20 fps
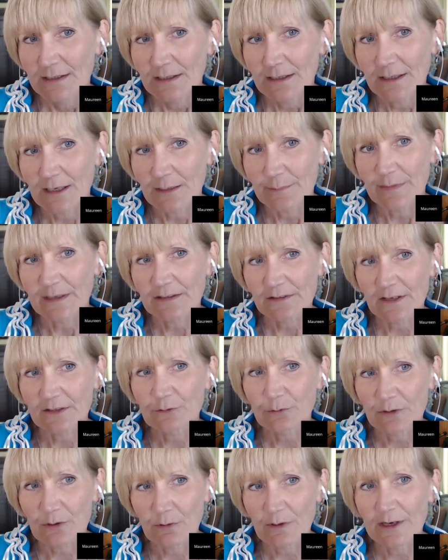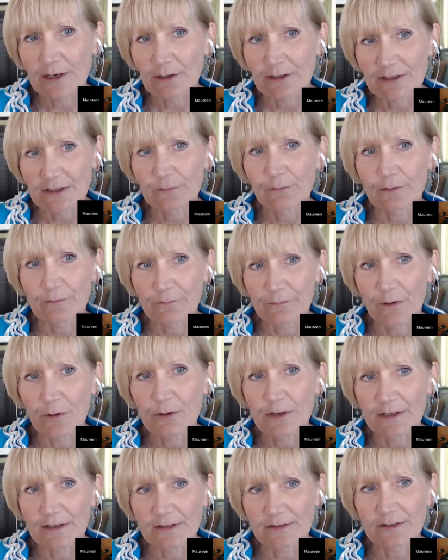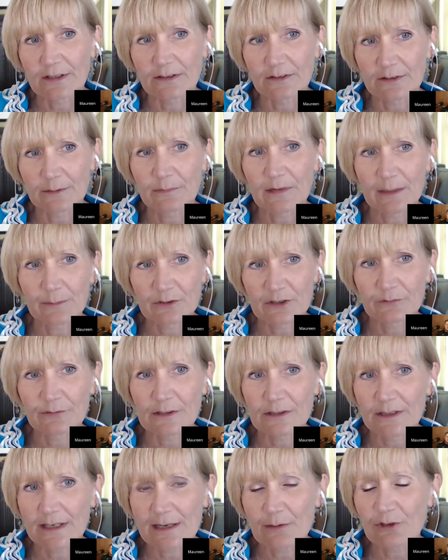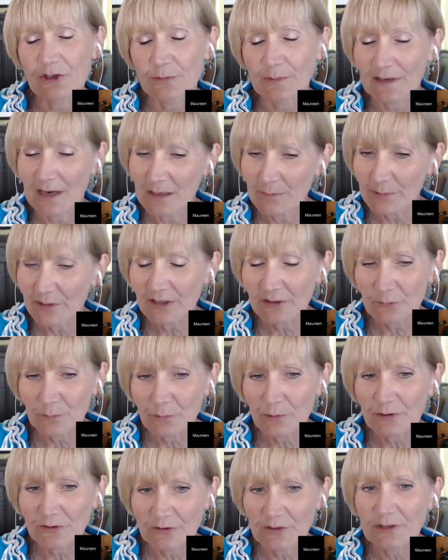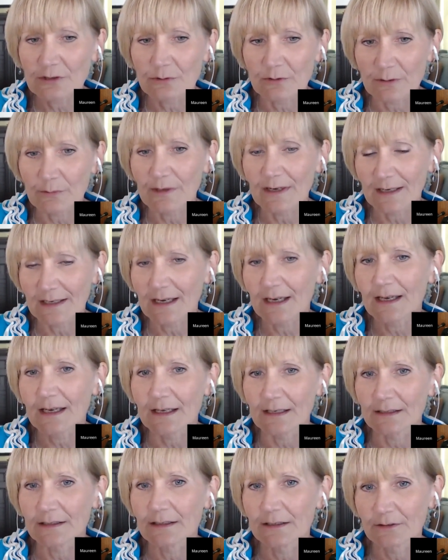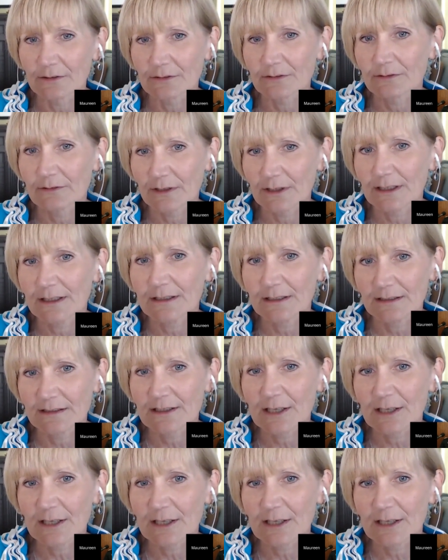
um, it does require a different focus and sometimes different language, but I'll bring sports into it when I can, right?